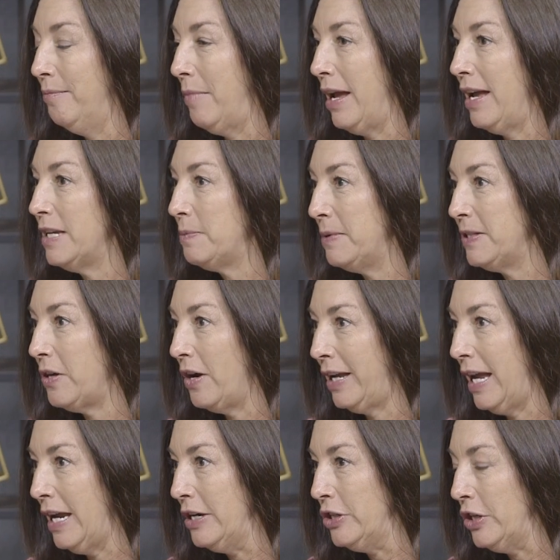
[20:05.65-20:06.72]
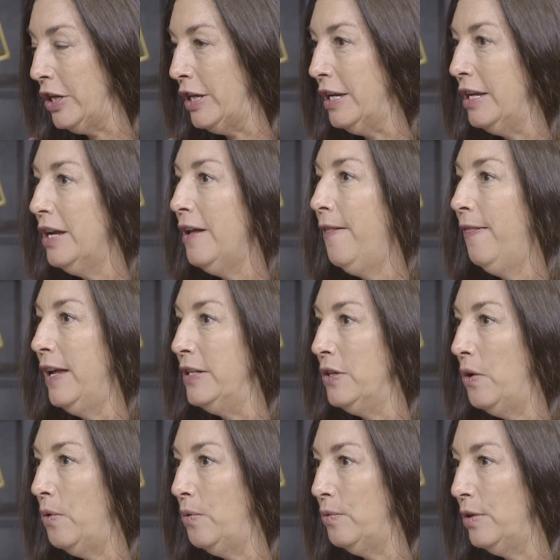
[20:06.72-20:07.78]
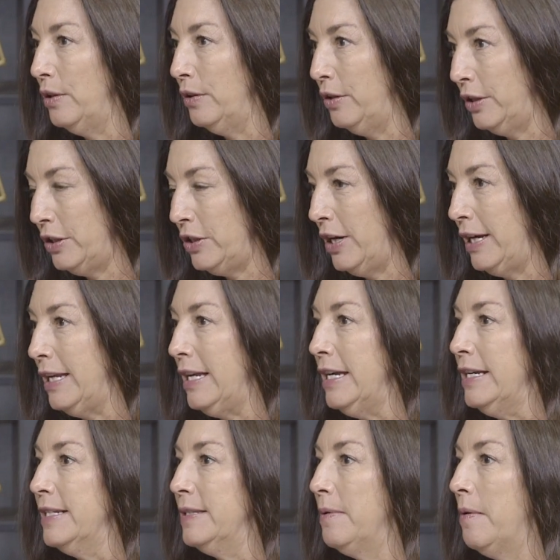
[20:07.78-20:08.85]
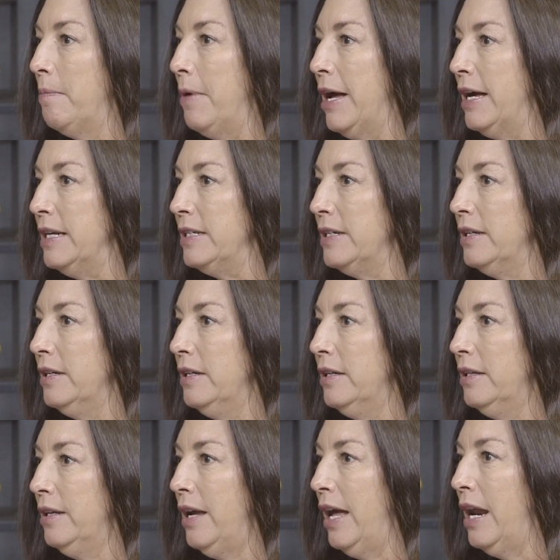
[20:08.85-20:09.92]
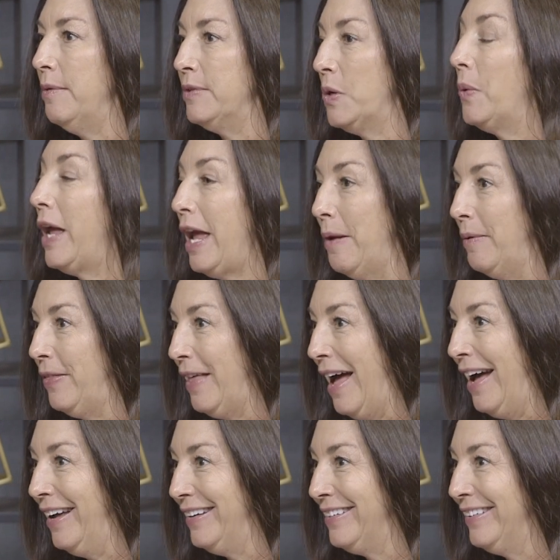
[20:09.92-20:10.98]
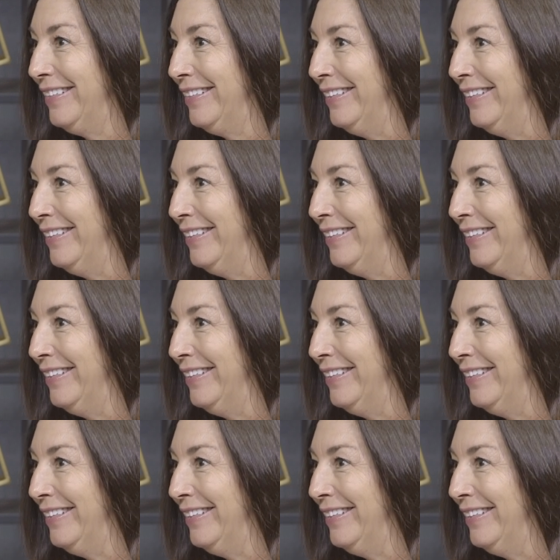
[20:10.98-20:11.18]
my husband's Caucasian, they don't look Chinese, and I was okay with that.